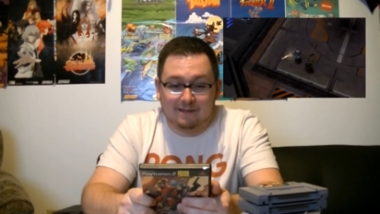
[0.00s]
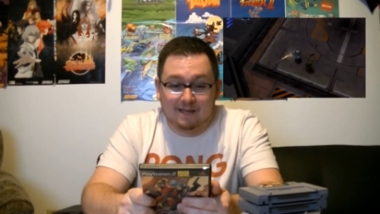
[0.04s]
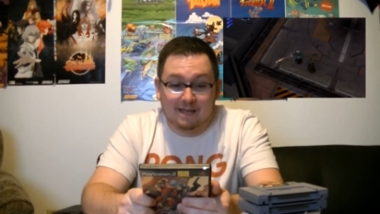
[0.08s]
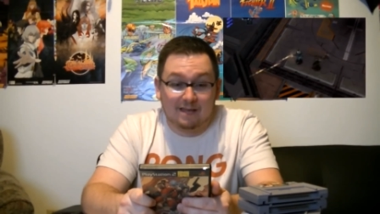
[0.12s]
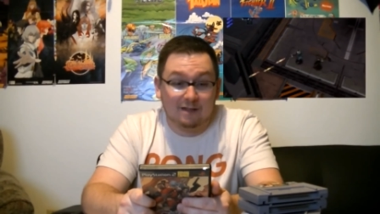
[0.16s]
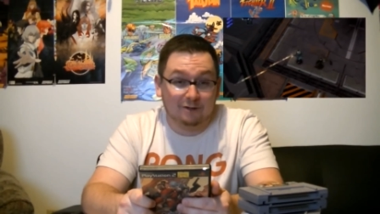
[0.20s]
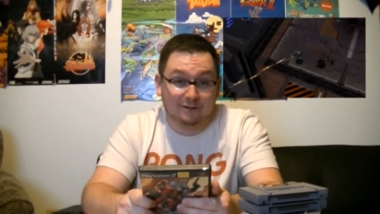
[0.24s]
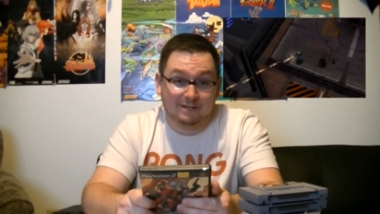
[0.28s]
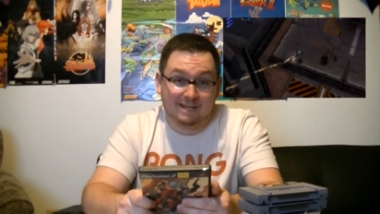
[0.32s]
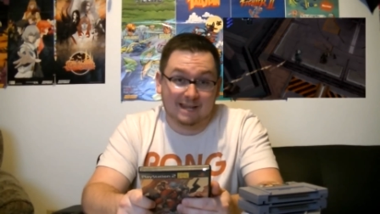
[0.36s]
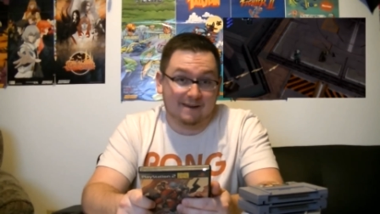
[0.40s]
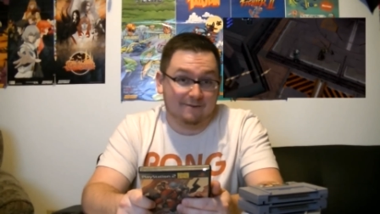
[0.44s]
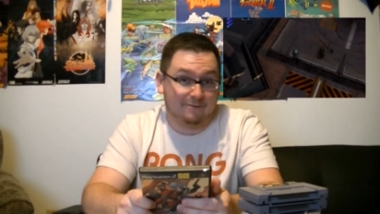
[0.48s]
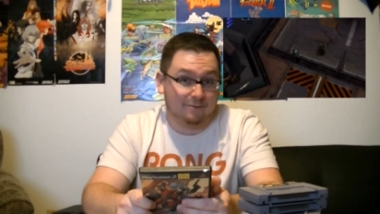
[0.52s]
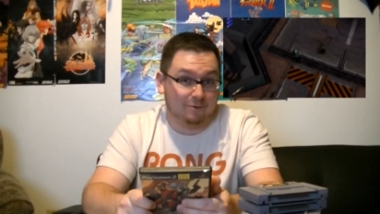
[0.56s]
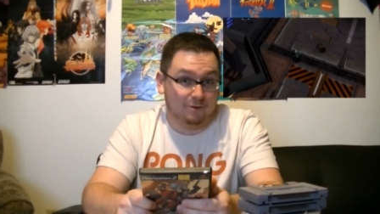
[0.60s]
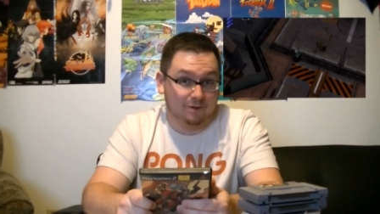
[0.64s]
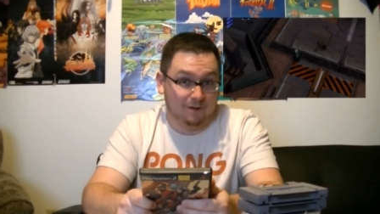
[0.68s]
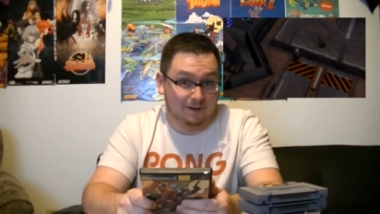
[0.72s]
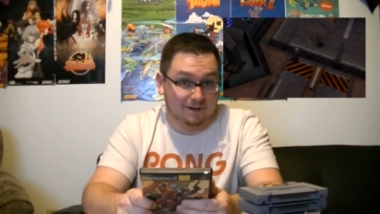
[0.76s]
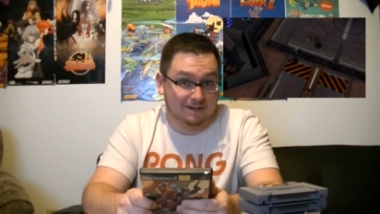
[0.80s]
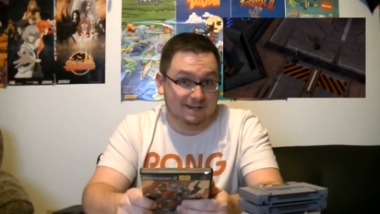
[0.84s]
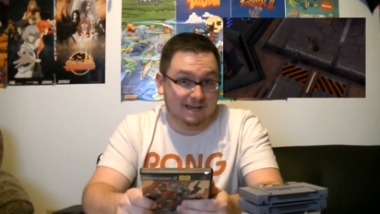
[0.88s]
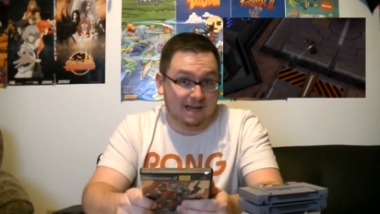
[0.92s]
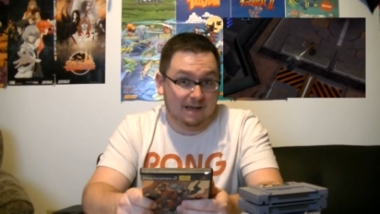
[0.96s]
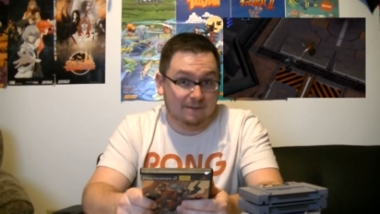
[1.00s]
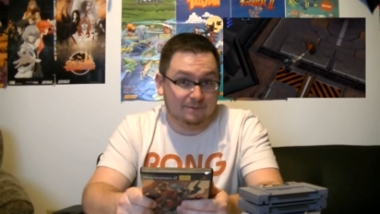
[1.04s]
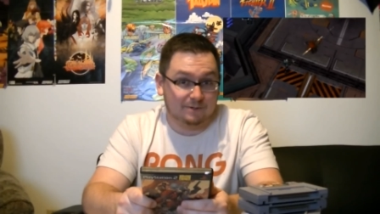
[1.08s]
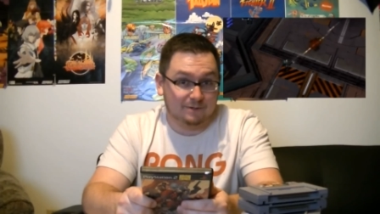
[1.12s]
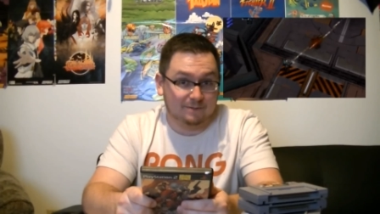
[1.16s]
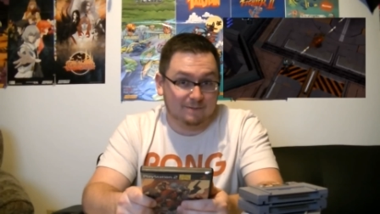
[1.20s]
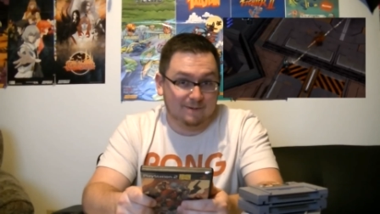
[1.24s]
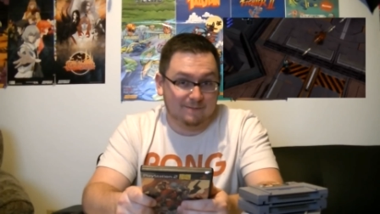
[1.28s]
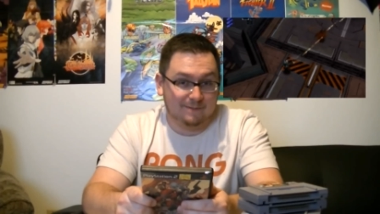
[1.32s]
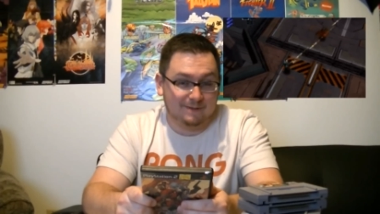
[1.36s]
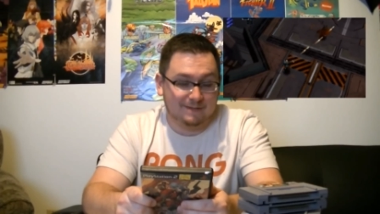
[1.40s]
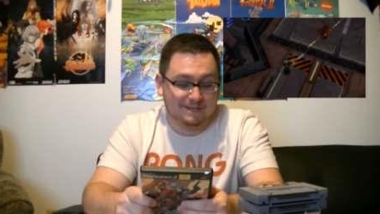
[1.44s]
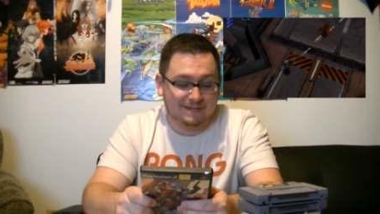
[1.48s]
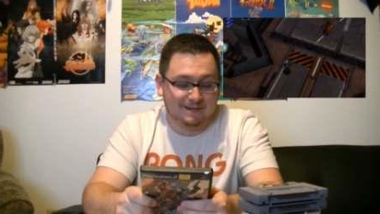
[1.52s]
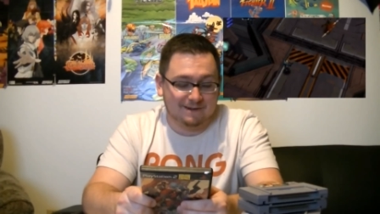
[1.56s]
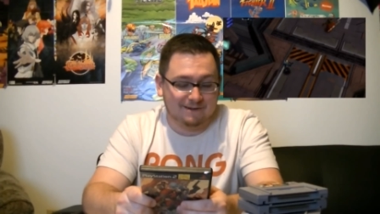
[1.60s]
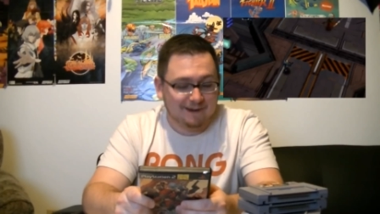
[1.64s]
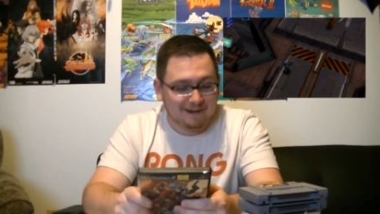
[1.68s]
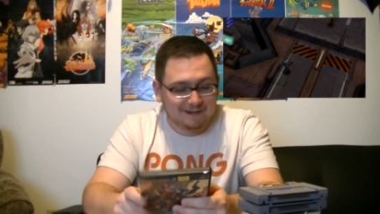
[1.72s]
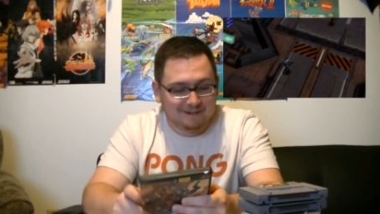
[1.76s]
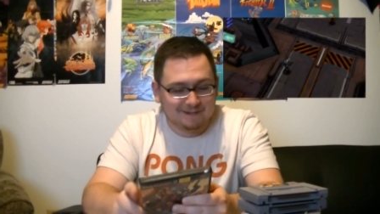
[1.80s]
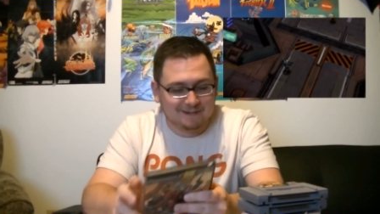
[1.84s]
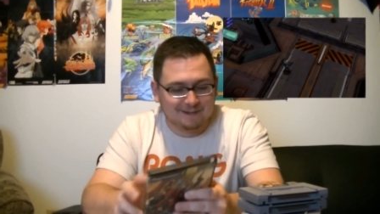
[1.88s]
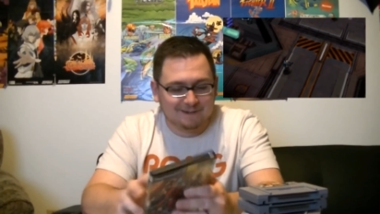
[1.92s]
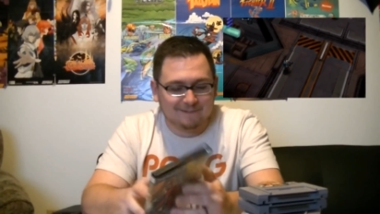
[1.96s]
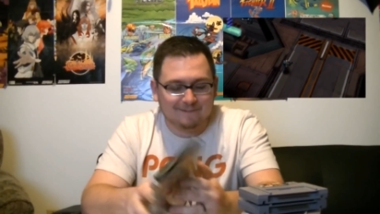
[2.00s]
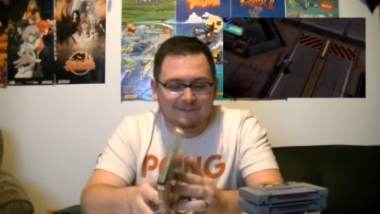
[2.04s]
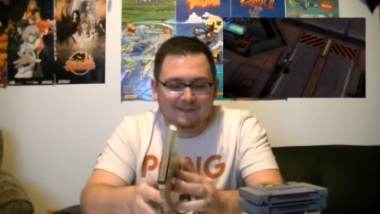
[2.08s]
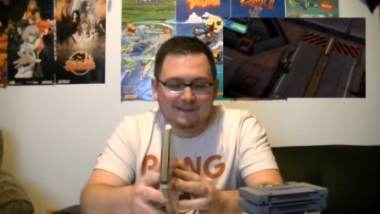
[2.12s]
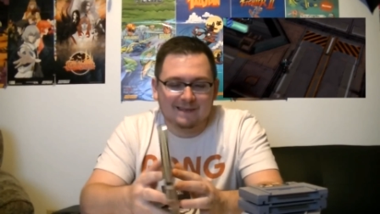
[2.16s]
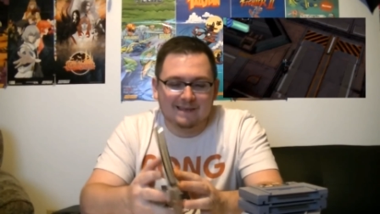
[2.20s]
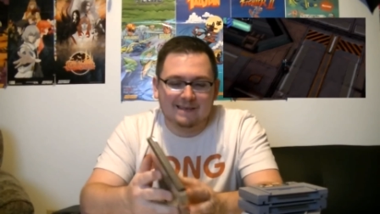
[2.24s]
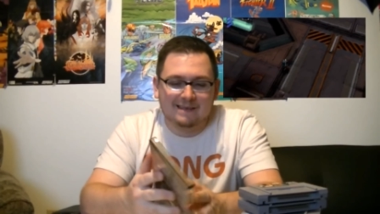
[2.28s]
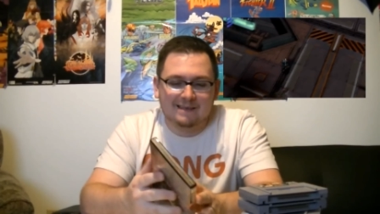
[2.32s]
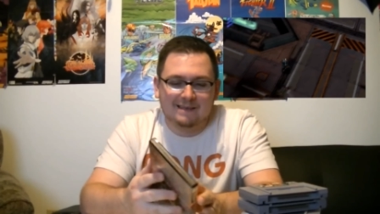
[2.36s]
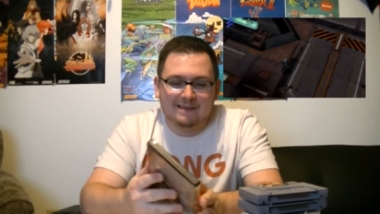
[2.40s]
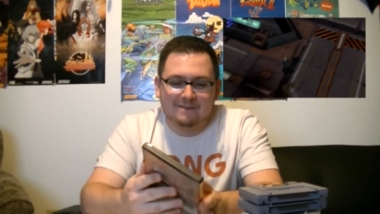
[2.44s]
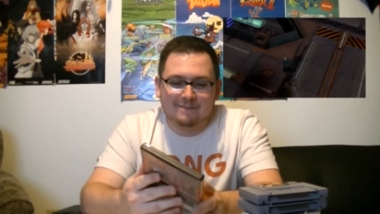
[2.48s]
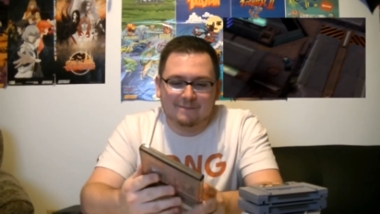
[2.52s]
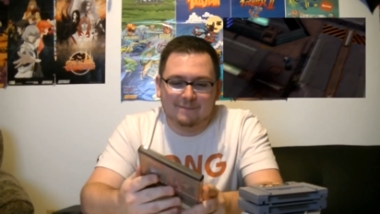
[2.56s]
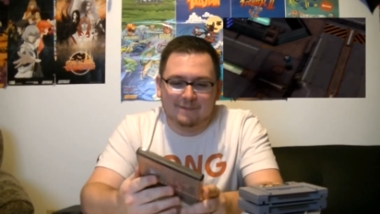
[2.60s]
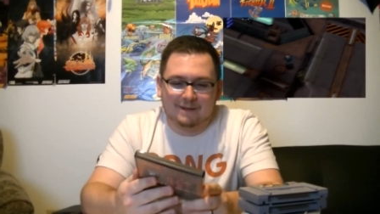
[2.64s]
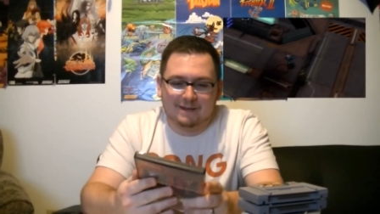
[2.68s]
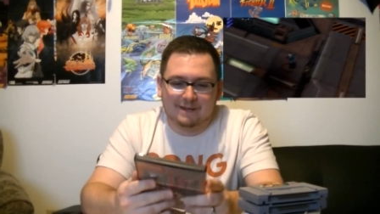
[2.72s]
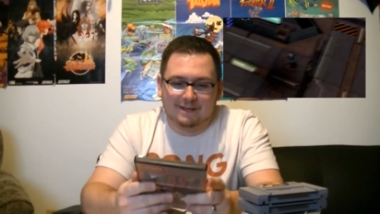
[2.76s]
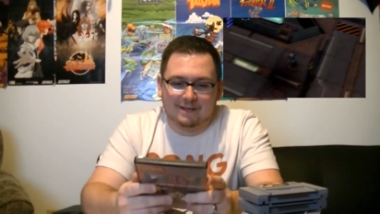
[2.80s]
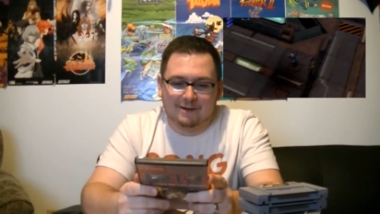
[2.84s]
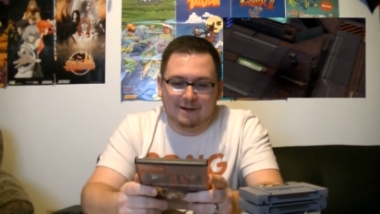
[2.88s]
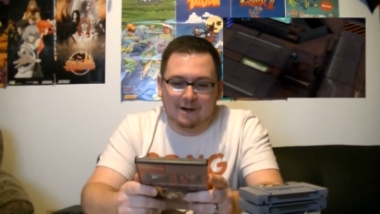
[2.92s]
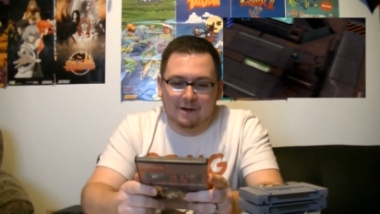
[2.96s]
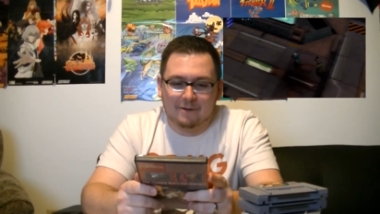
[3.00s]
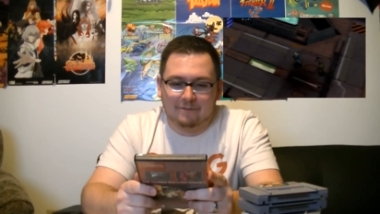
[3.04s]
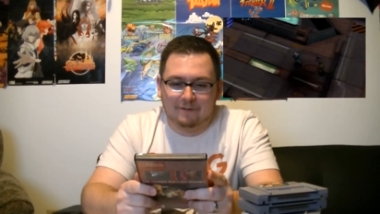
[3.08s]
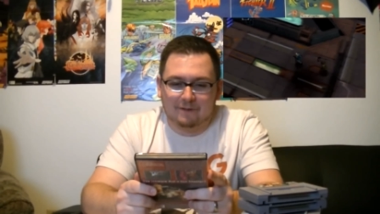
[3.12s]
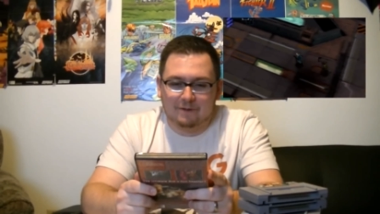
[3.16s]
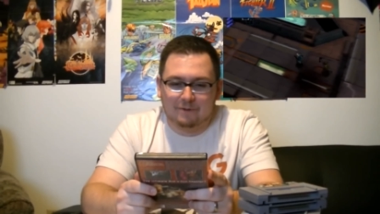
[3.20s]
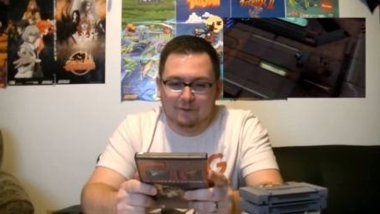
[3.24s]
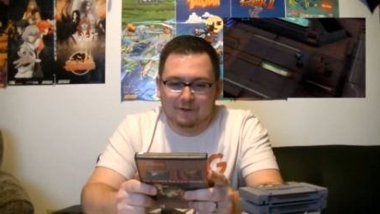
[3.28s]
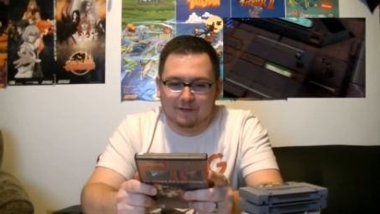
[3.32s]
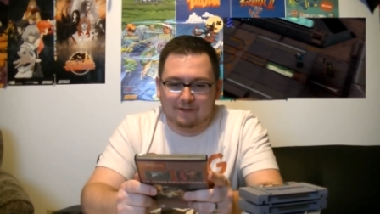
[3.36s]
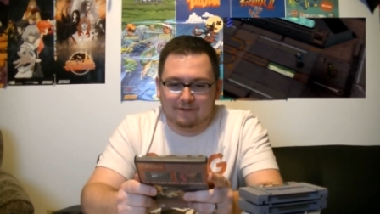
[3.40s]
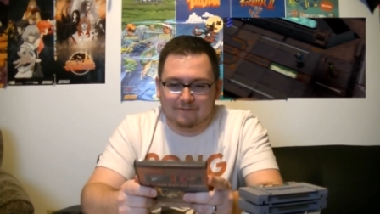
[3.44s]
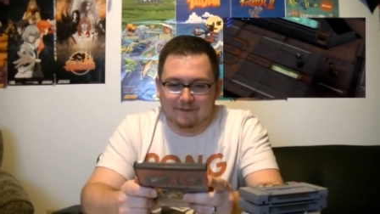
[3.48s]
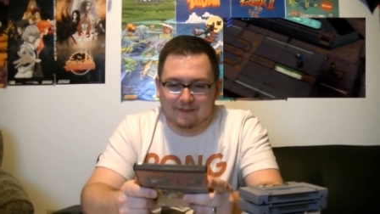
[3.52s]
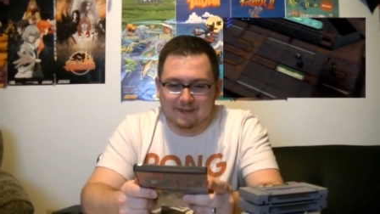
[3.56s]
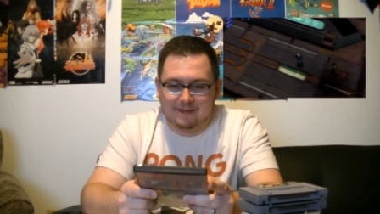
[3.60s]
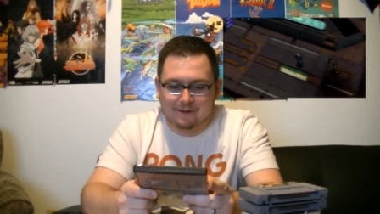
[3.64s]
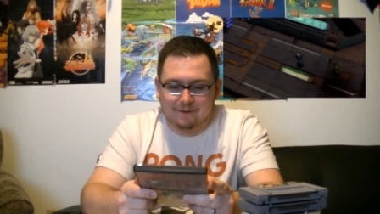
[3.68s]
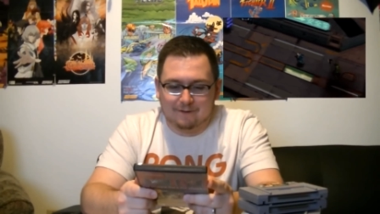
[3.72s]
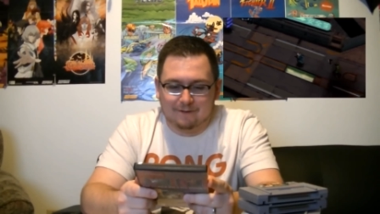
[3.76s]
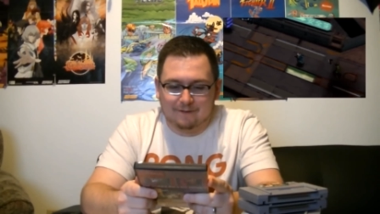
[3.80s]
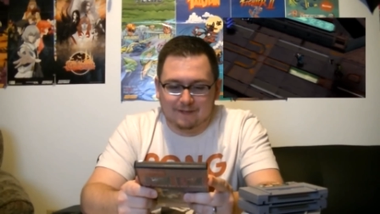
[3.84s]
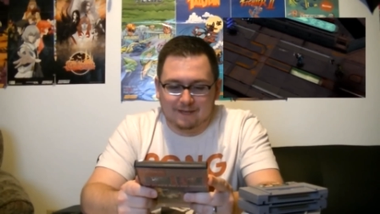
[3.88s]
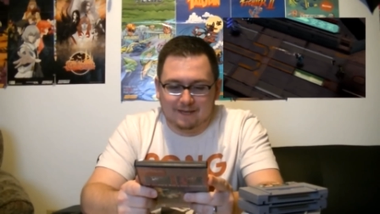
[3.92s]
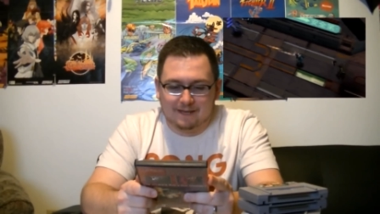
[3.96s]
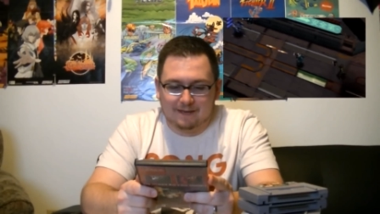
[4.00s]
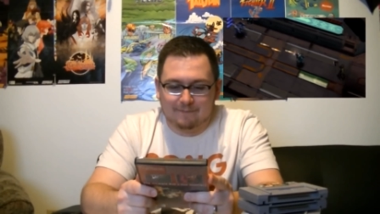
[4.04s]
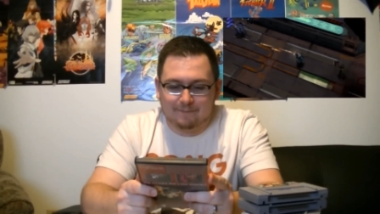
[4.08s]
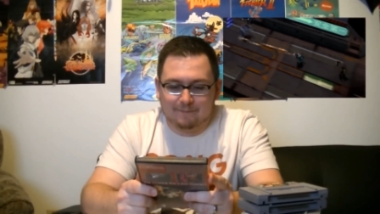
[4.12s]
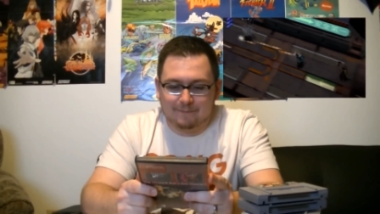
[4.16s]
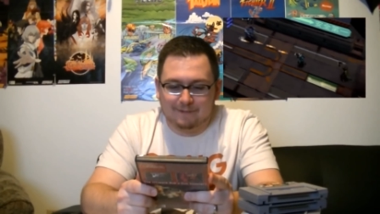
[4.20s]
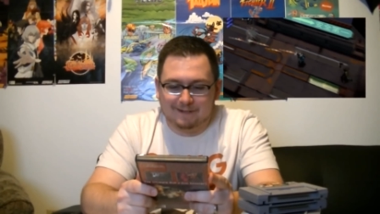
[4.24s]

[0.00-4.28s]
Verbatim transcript: He looked at it for a long time, so maybe he's interested. But uh, hopefully we'll get a video on that.